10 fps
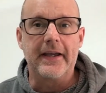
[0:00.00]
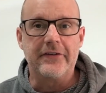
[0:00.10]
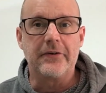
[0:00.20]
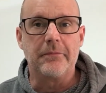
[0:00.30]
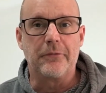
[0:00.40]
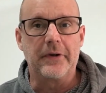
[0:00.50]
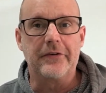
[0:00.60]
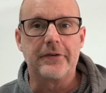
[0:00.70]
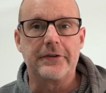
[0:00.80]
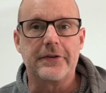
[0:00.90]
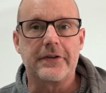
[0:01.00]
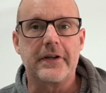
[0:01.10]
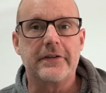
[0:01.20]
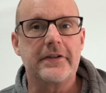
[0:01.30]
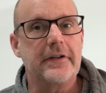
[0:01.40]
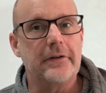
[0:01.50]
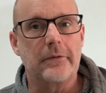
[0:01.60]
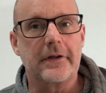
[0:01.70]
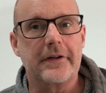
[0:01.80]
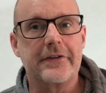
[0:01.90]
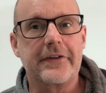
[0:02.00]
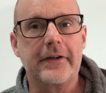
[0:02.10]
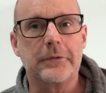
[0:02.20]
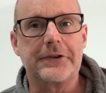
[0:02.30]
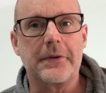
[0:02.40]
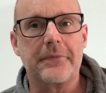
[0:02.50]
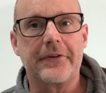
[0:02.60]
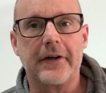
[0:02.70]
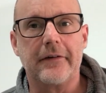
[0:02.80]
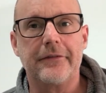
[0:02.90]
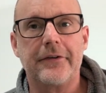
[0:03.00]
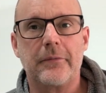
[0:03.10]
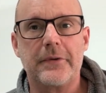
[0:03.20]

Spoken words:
ASIMS researchers continue to distinguish themselves,